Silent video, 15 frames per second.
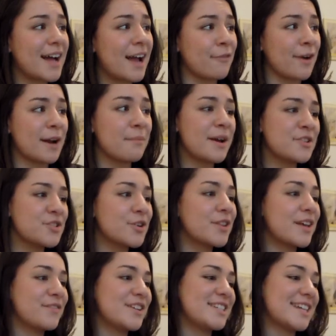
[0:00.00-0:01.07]
I write in my journal
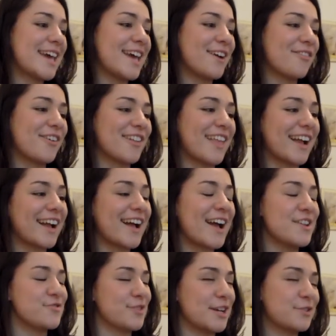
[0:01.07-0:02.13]
every day, or like
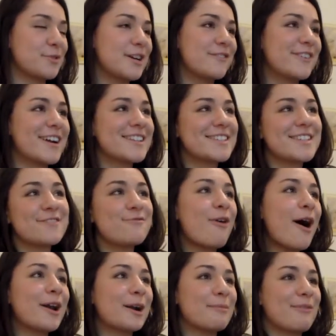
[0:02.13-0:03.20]
I drink 24 ounces of
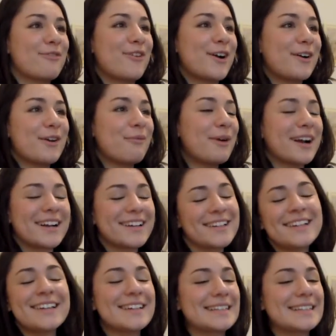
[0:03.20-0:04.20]
water before I go to work.